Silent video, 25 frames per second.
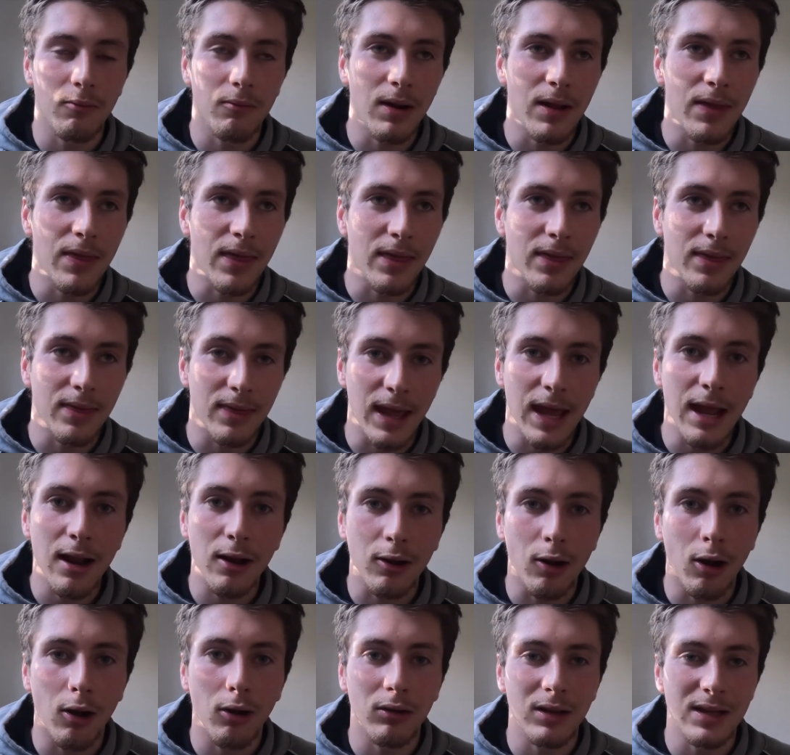when their
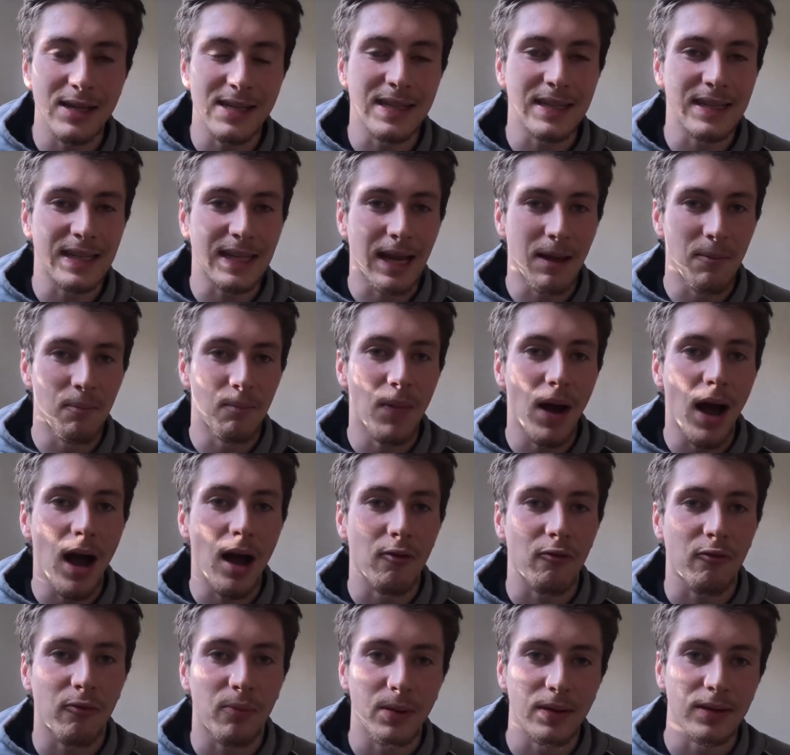goal isn't to get
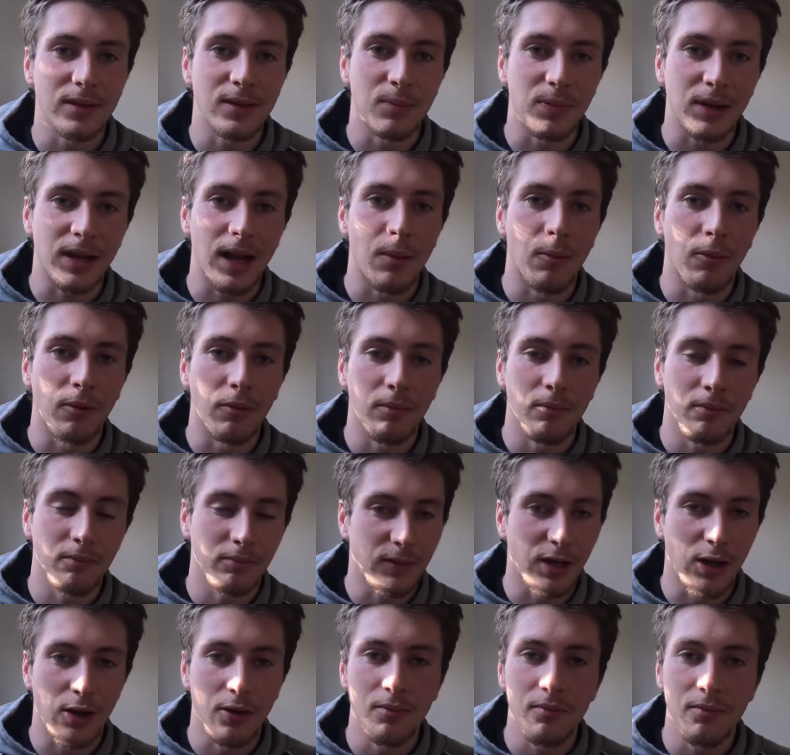buff, but to become
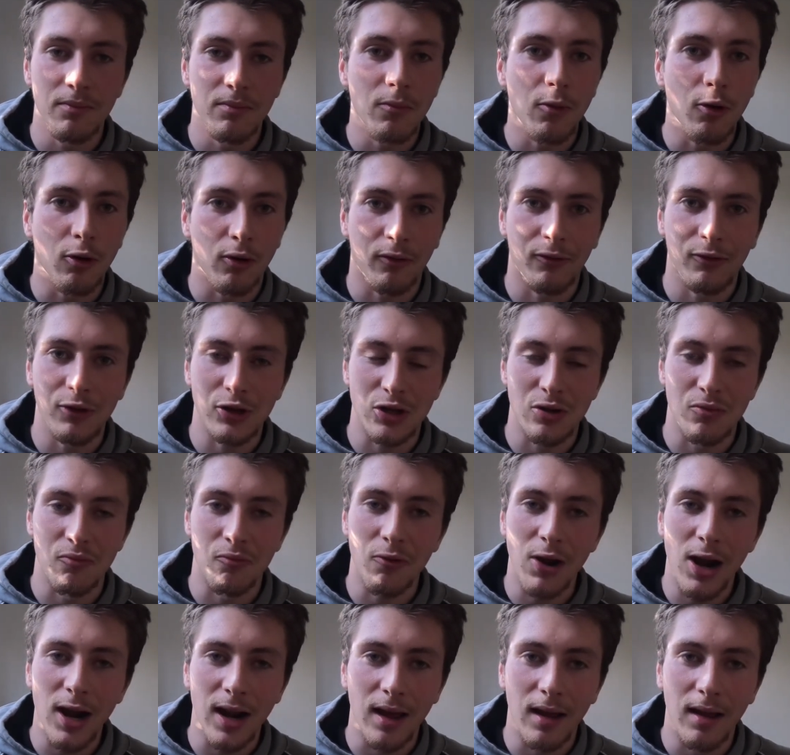a more efficient
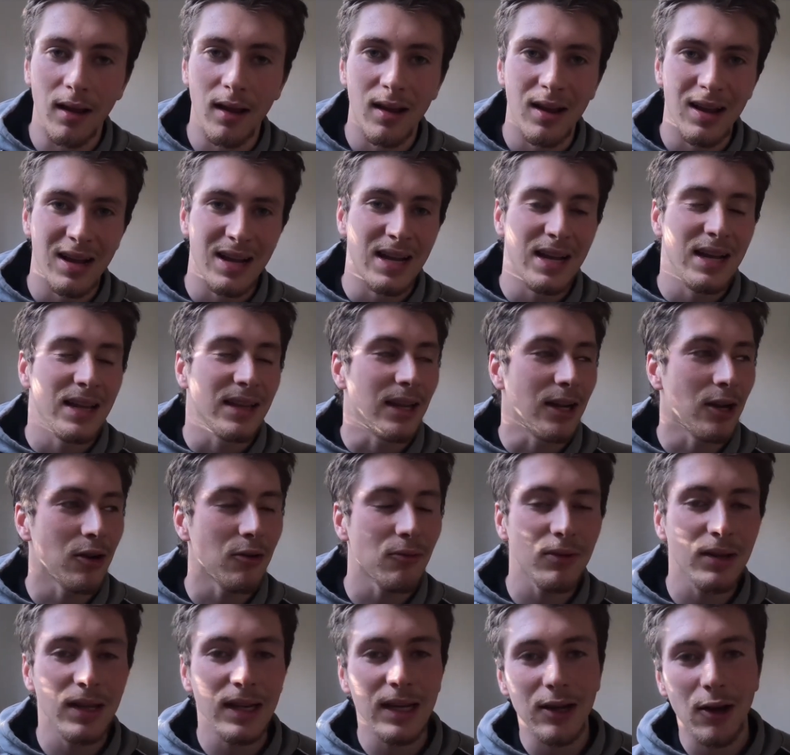runner, they
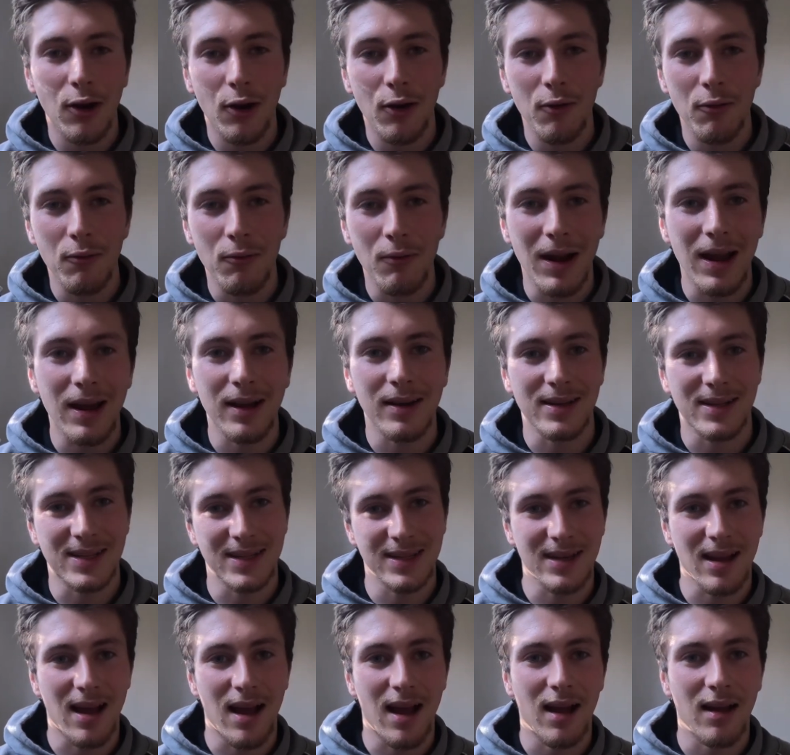don't really know where to
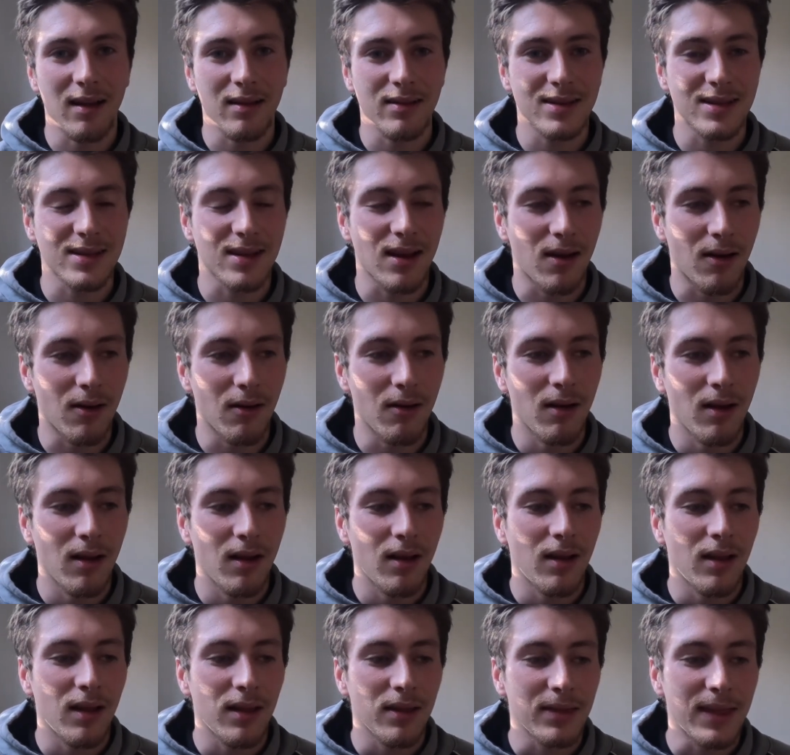start. So
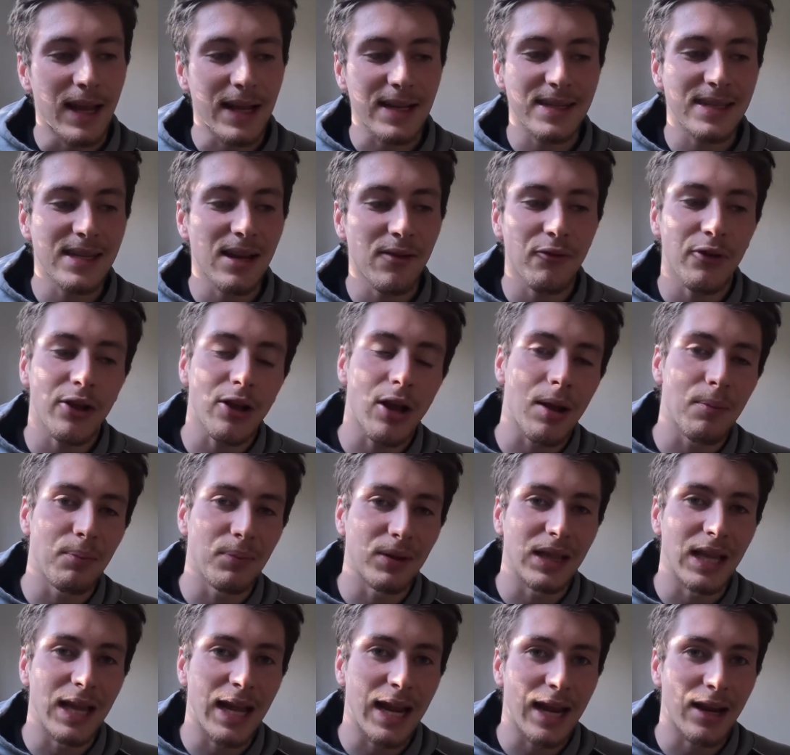that's something I
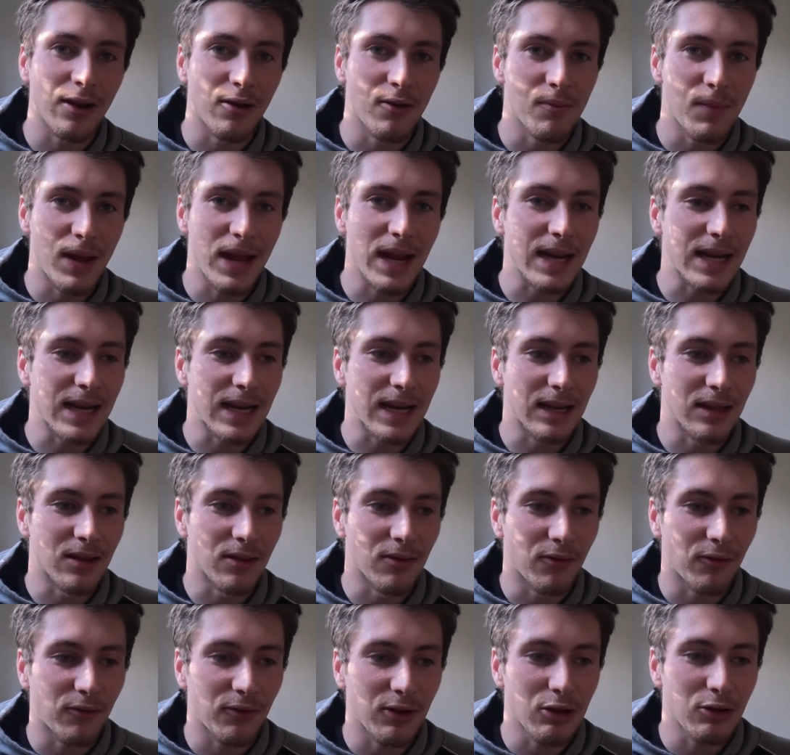plan on making in
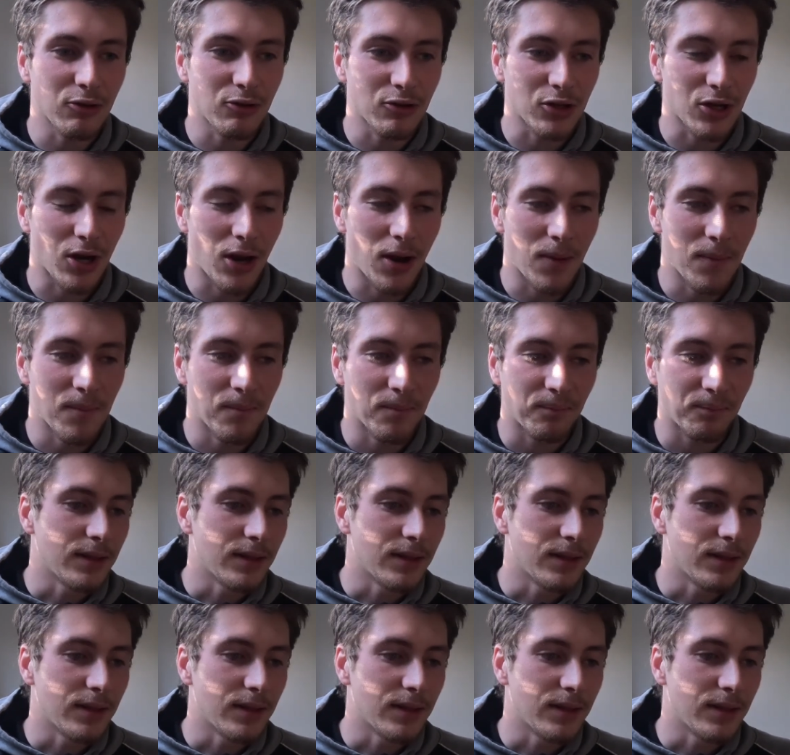the future.